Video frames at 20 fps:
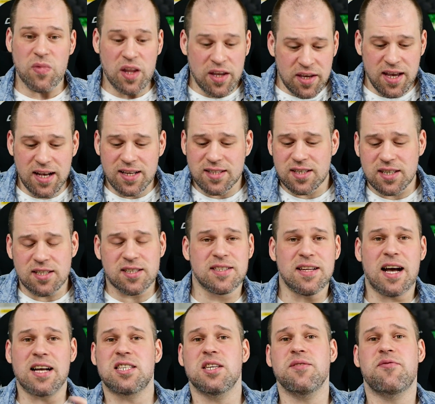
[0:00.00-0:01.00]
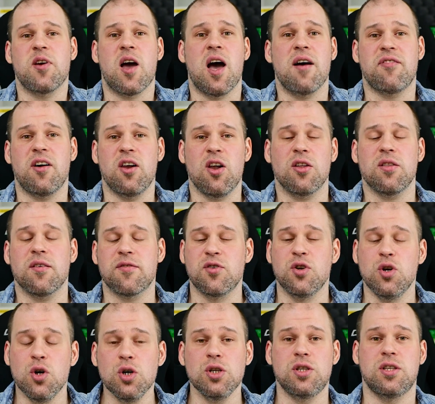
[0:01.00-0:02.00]
yes, it's nice if you have a lot
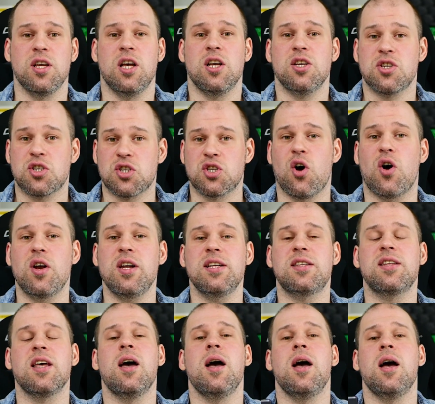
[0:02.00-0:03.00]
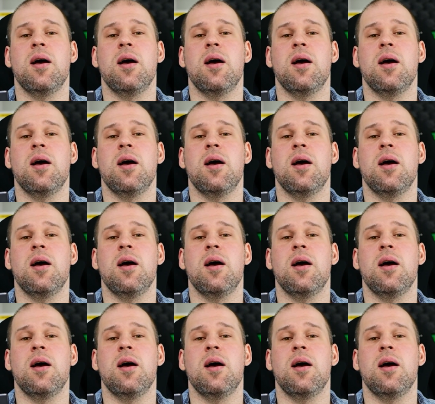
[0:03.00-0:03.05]
of good, solid